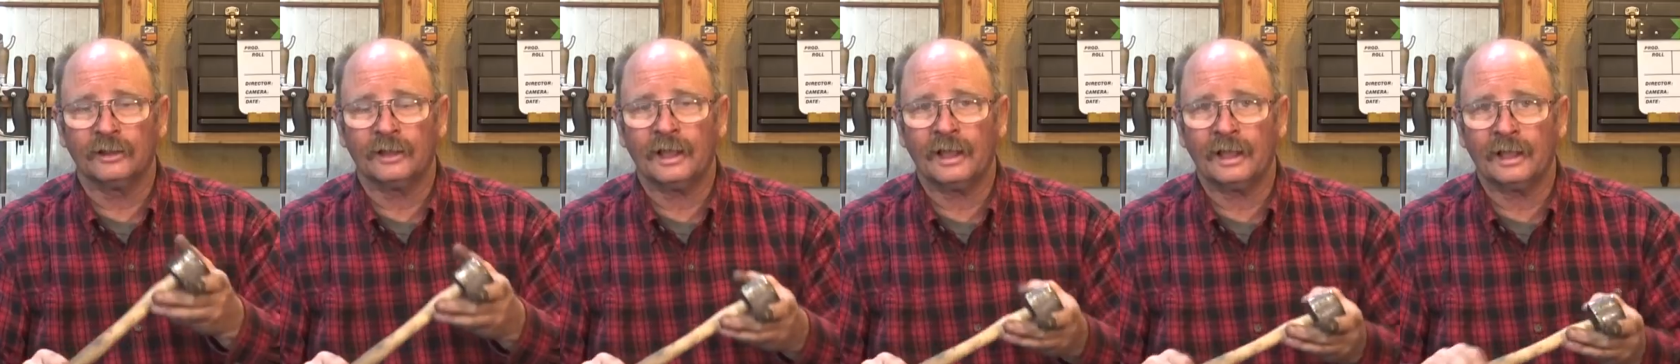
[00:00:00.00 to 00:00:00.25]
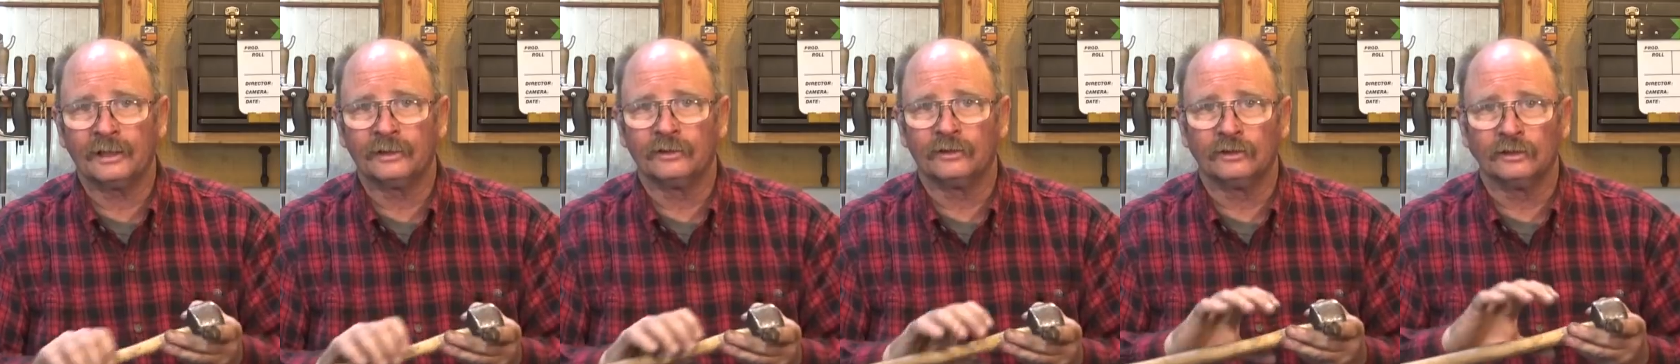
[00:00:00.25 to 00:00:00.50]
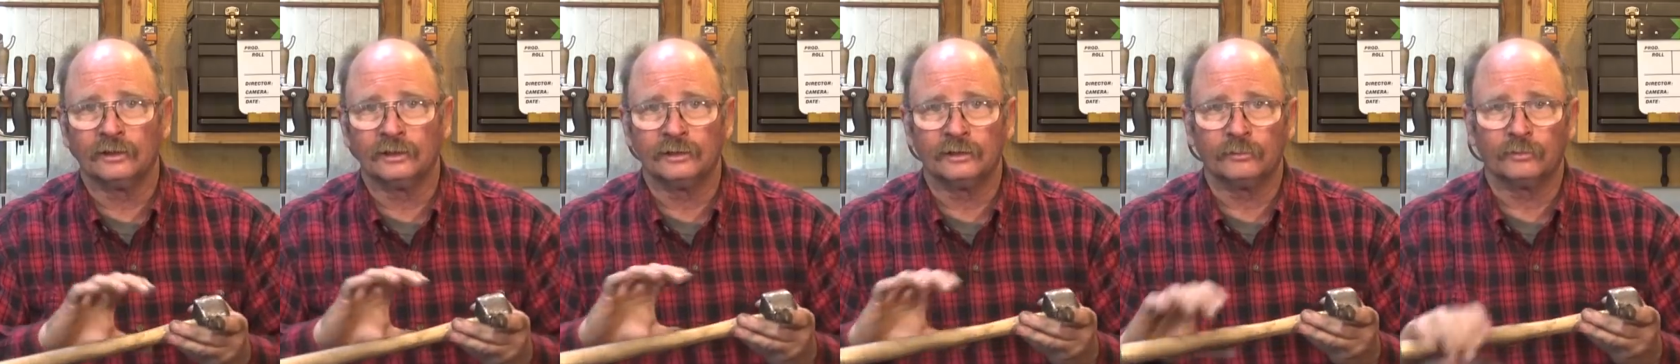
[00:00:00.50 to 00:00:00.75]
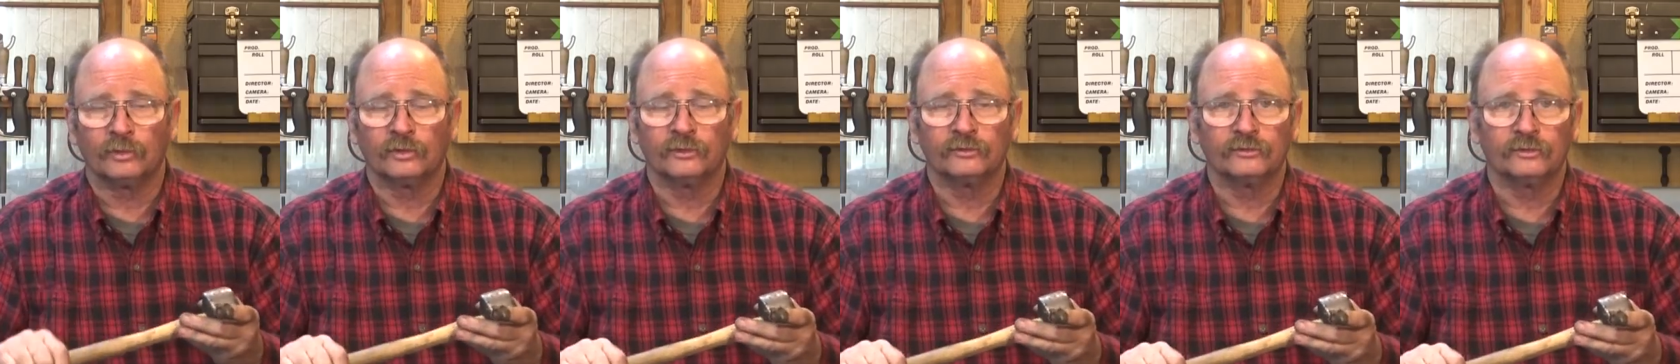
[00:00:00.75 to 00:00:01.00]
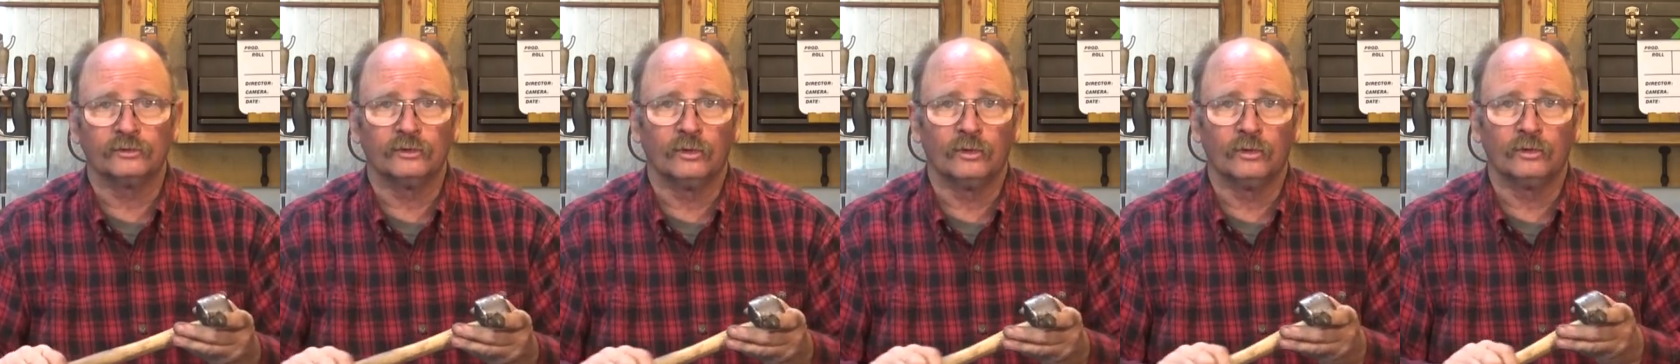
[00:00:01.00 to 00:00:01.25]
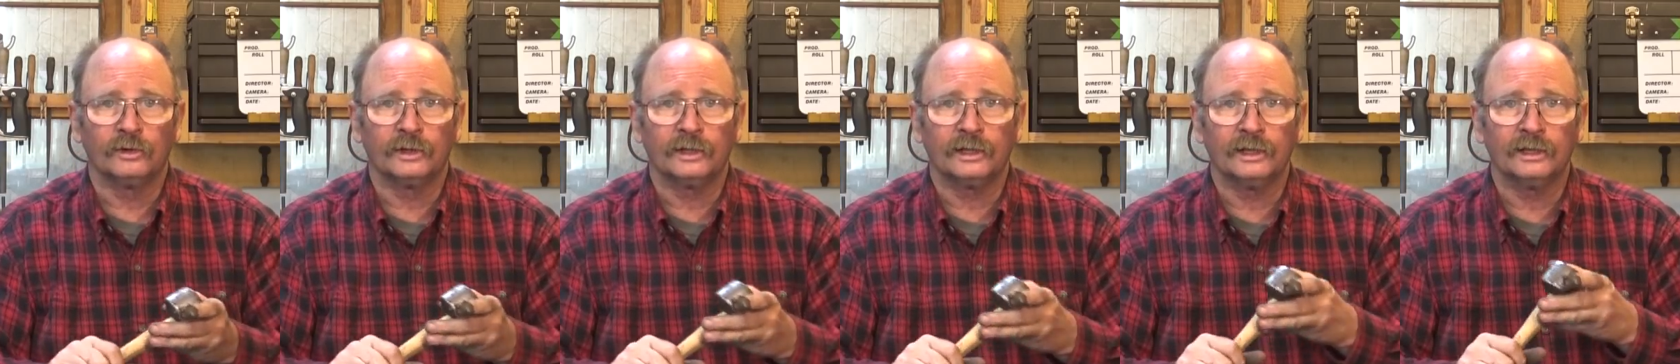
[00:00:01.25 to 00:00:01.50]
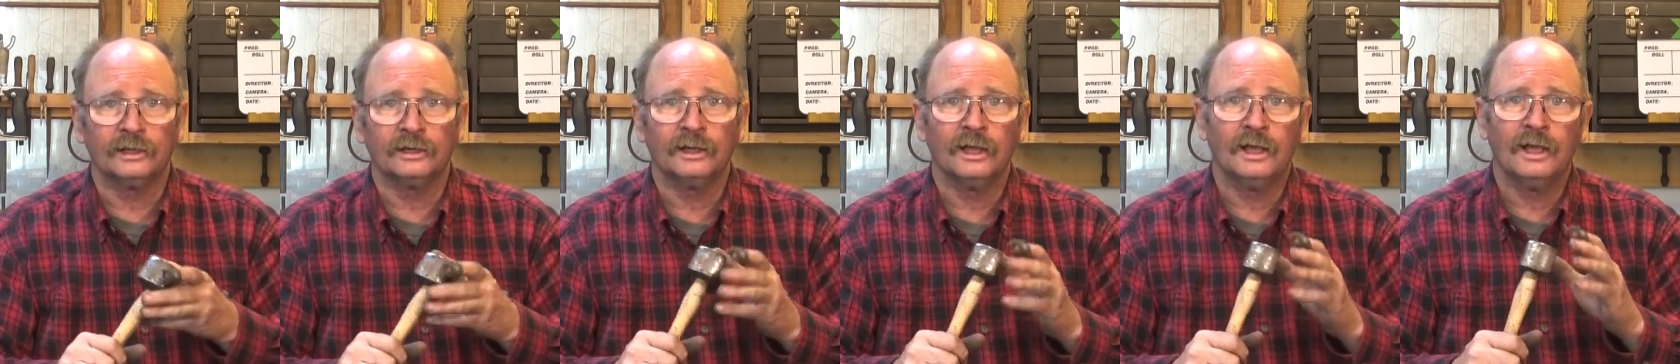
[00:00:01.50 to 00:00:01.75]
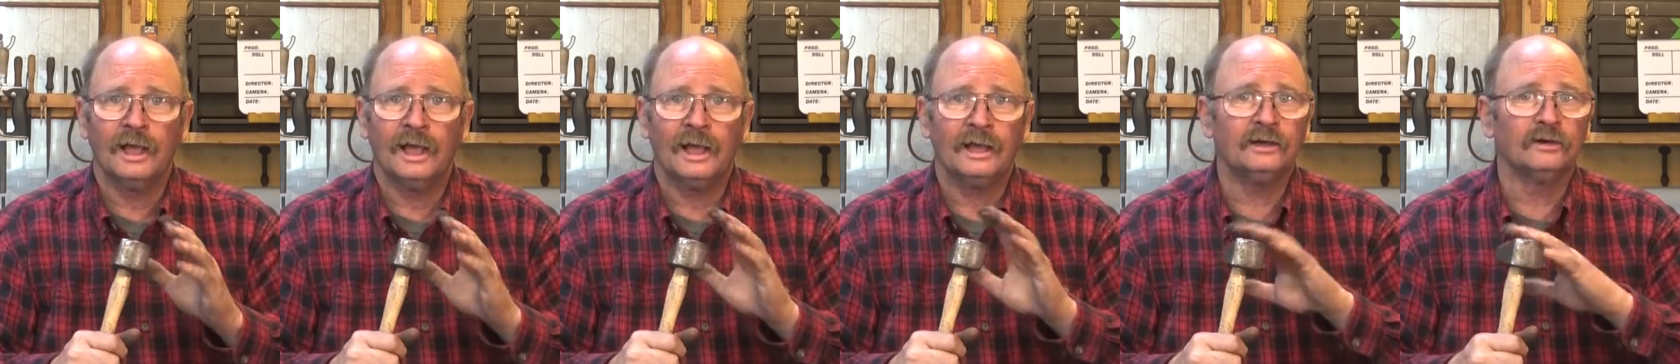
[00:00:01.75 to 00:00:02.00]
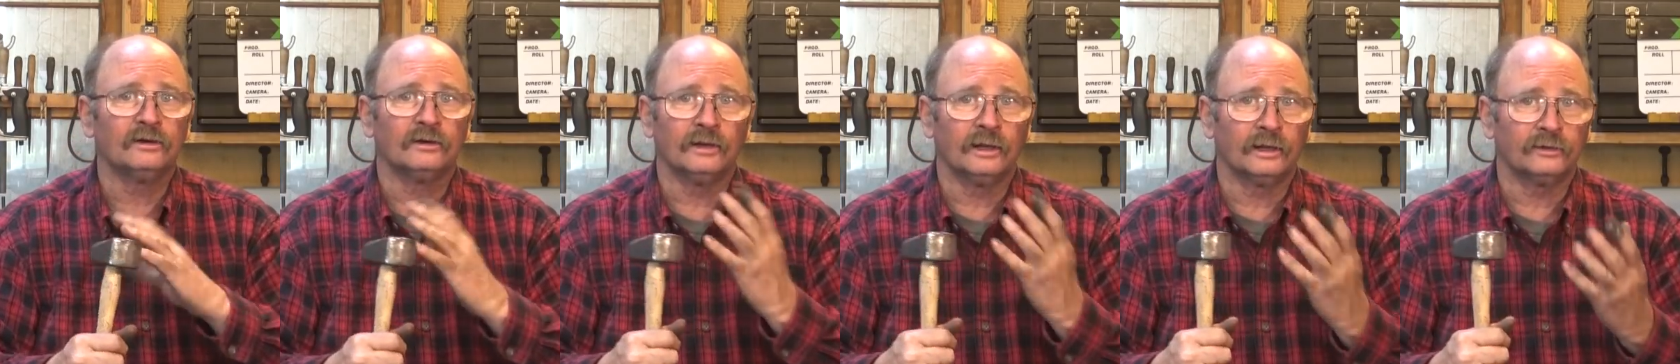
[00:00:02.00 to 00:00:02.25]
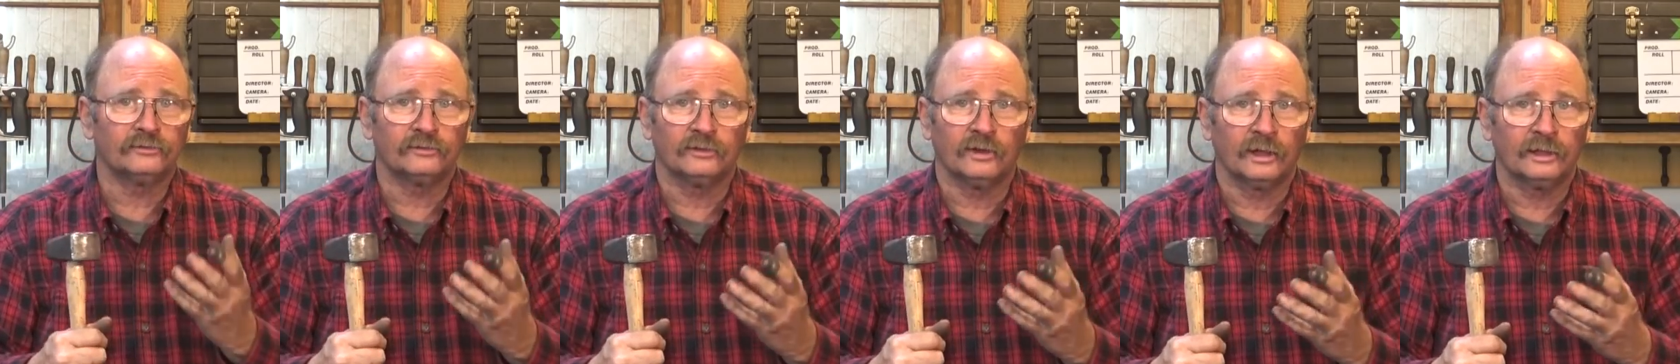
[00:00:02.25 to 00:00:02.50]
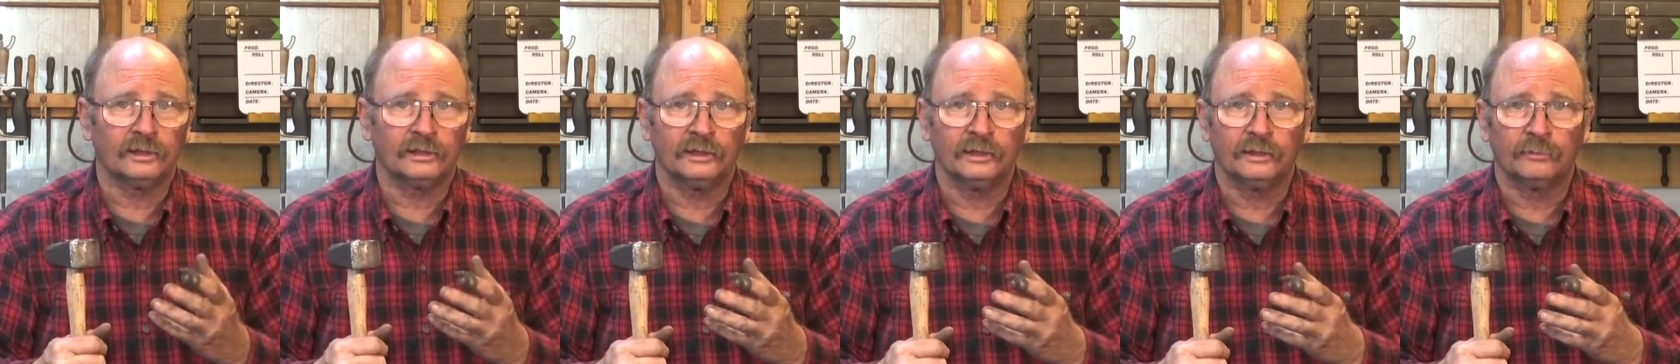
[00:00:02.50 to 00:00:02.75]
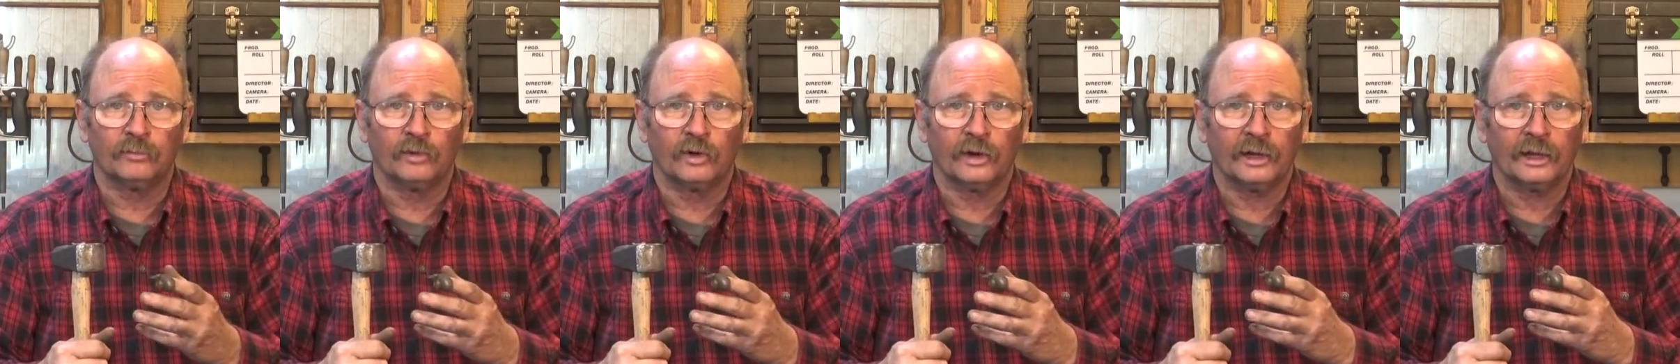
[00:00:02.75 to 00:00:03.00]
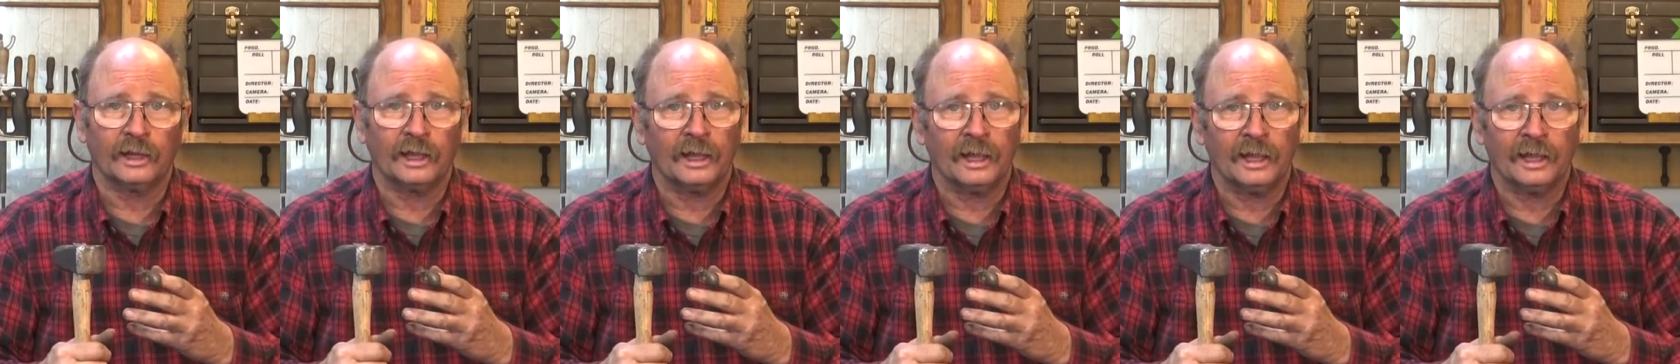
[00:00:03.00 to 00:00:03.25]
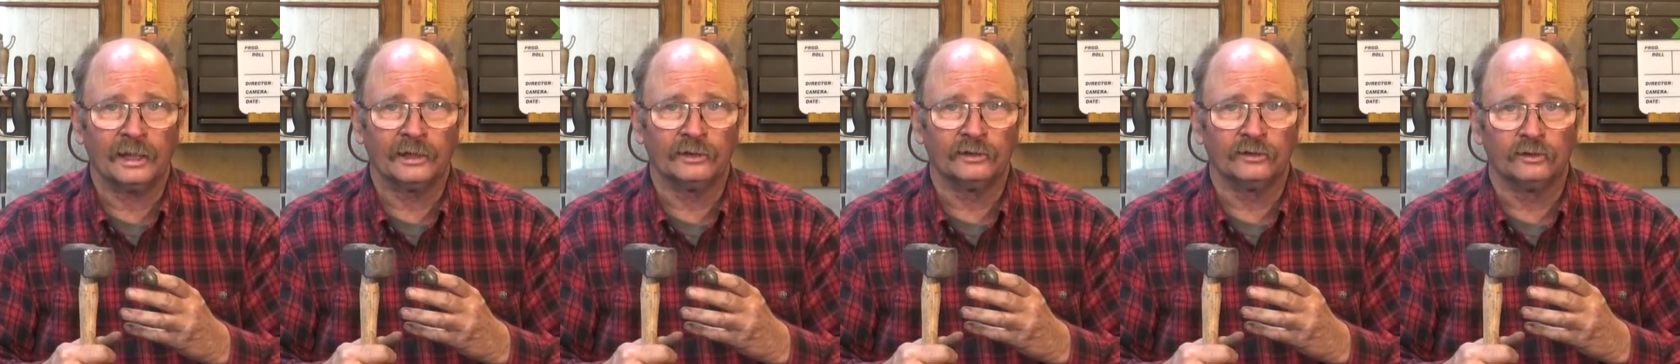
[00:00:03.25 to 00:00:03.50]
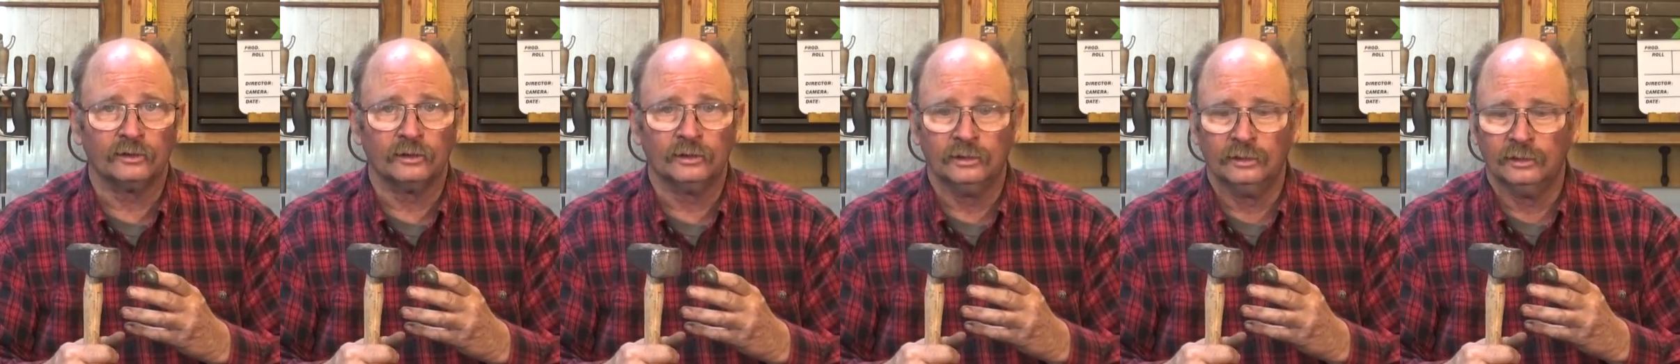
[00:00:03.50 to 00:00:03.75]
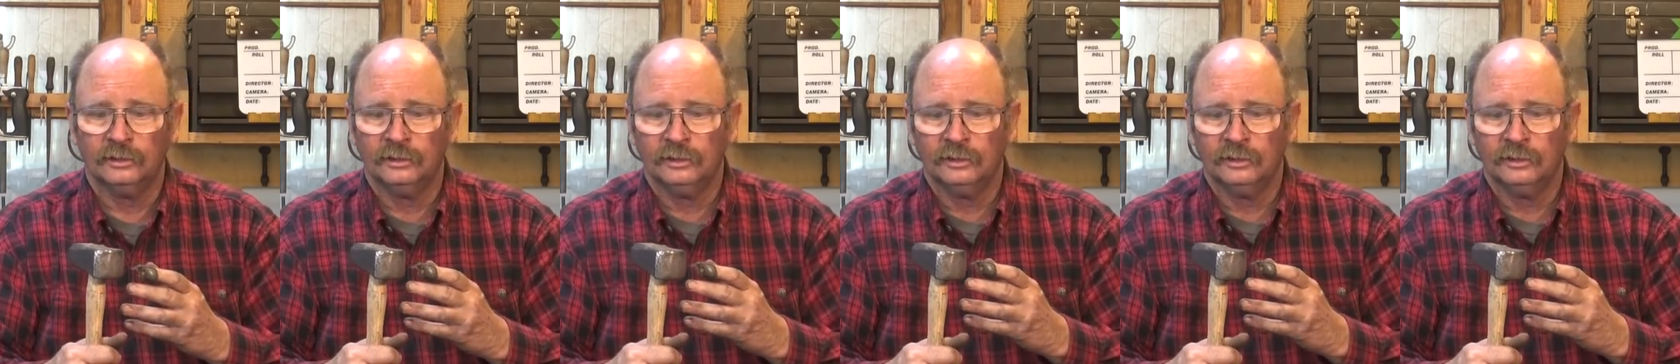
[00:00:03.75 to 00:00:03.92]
the handle and the person holding it, and you're less likely to break a handle.